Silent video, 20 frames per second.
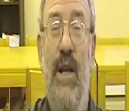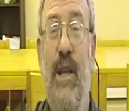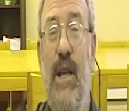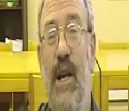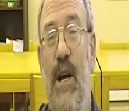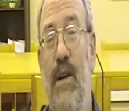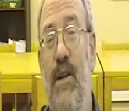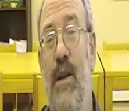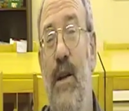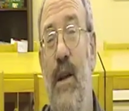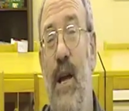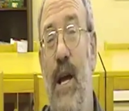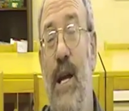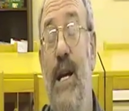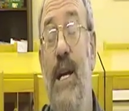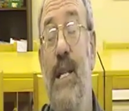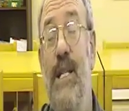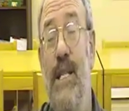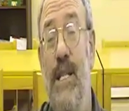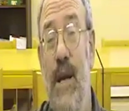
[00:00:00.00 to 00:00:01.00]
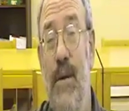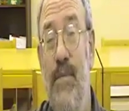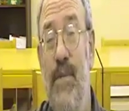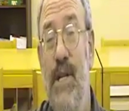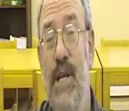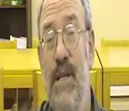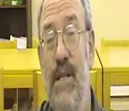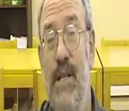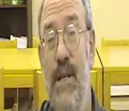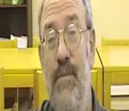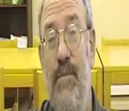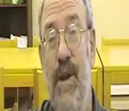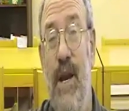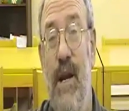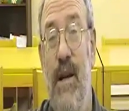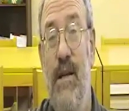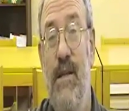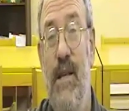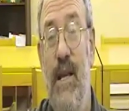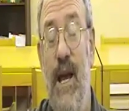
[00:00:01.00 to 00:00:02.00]
at the underlying assumptions that
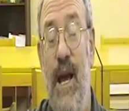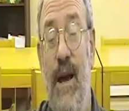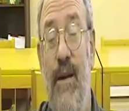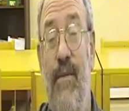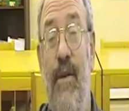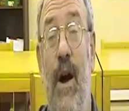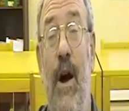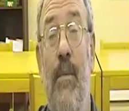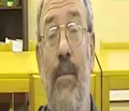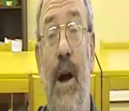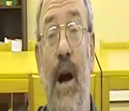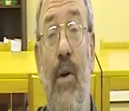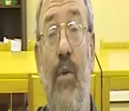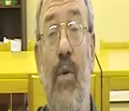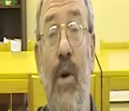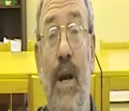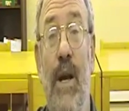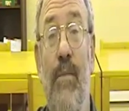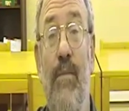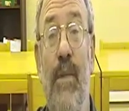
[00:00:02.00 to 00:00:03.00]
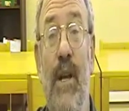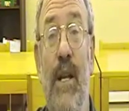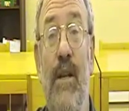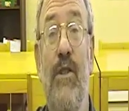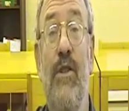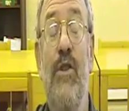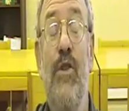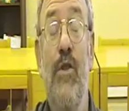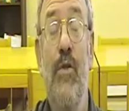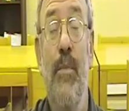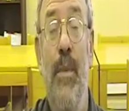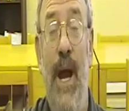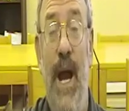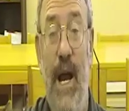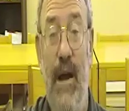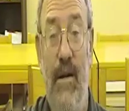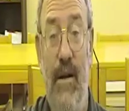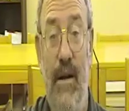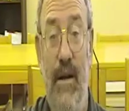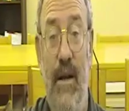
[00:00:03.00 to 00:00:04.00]
parents have about what it means to
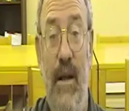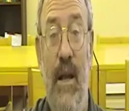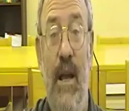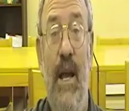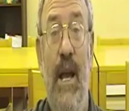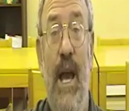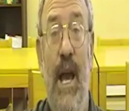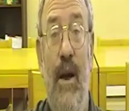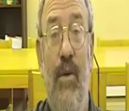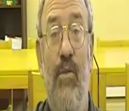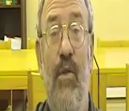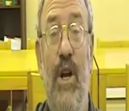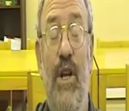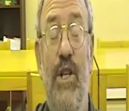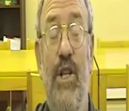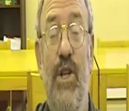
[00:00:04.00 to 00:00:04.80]
parent and what